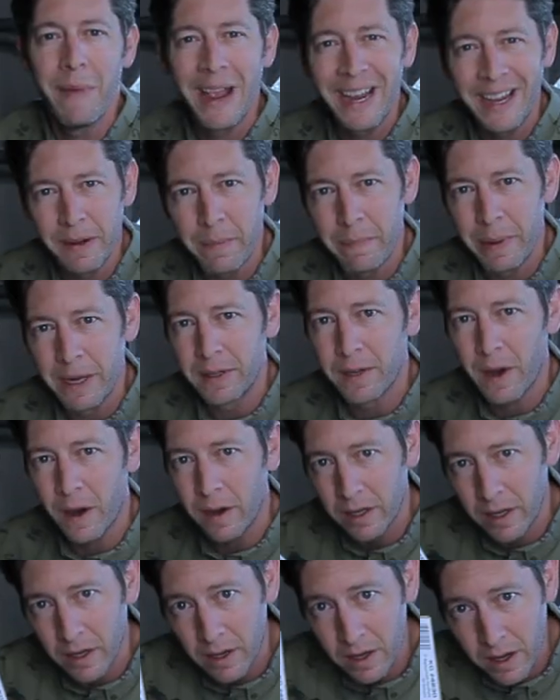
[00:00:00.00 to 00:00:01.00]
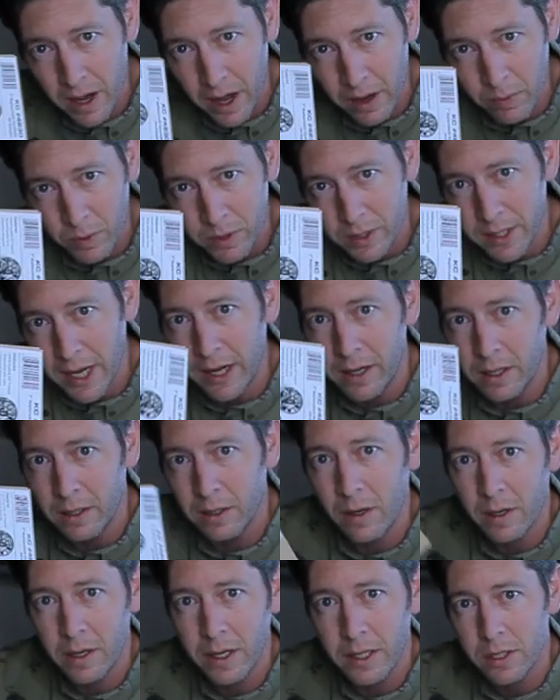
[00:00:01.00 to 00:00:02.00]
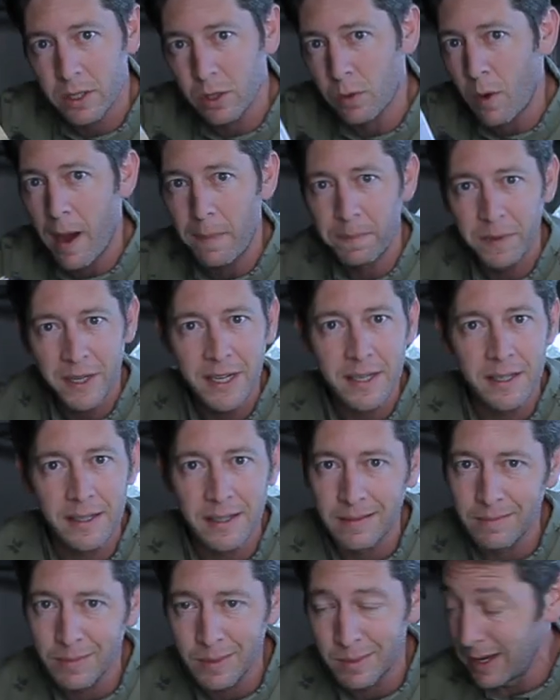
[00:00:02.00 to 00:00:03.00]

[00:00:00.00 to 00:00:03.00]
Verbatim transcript: make it a bit darker, and we'll take a look and swap these, and